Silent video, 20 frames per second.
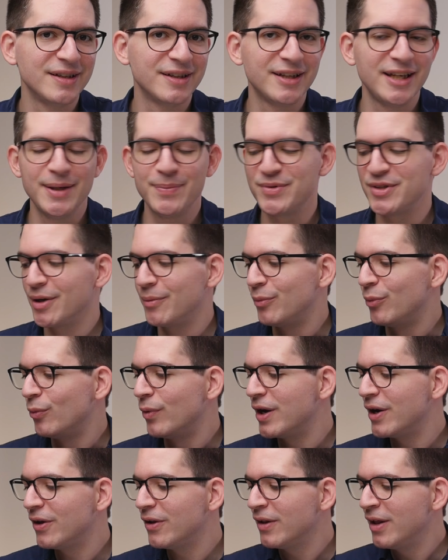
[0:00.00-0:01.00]
It keeps up
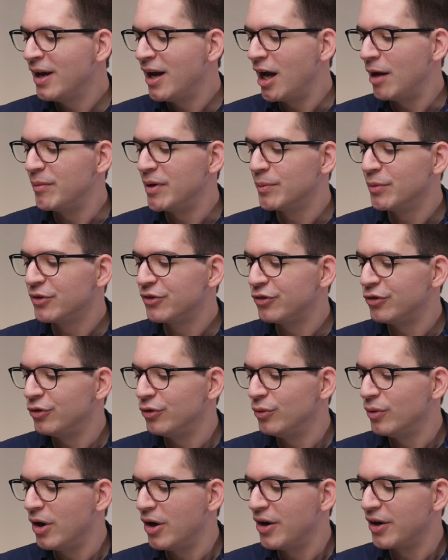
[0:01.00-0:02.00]
well. I'm able
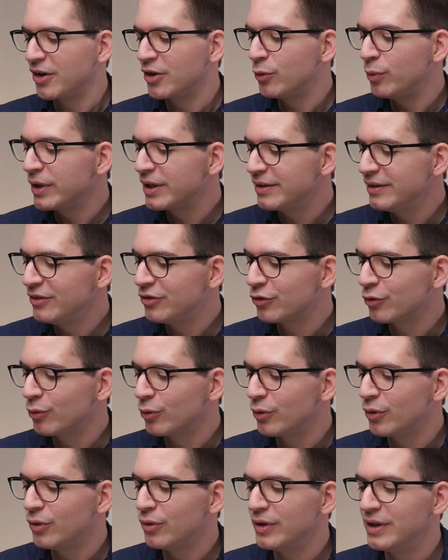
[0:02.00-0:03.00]
to quickly
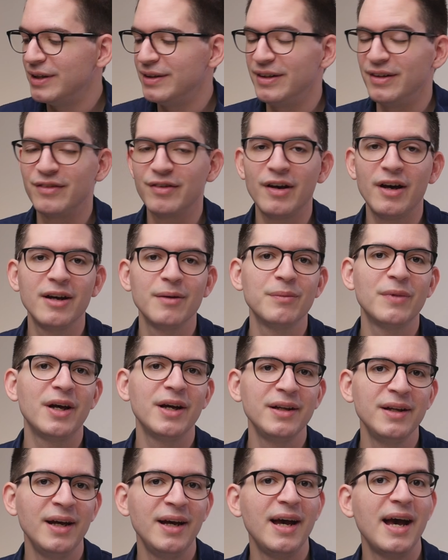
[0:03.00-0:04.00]
scroll in the
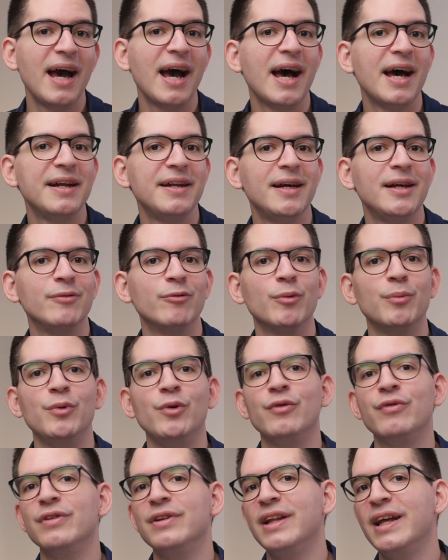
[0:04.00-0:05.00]
timeline, add and
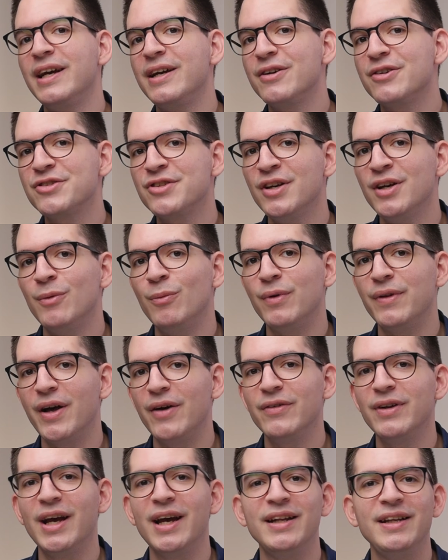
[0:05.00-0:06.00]
remove layers
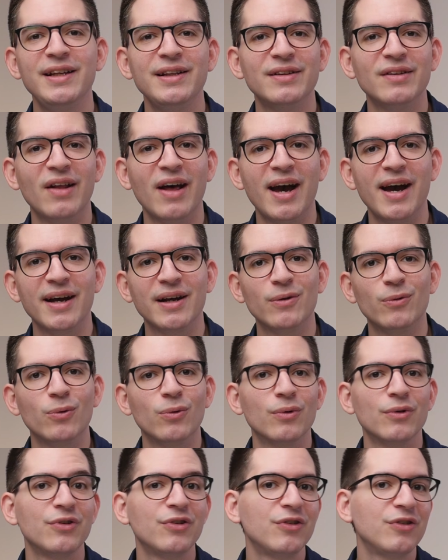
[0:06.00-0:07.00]
without any lag
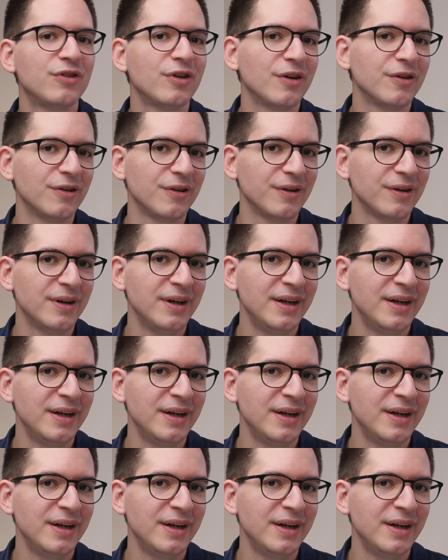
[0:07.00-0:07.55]
or stutter.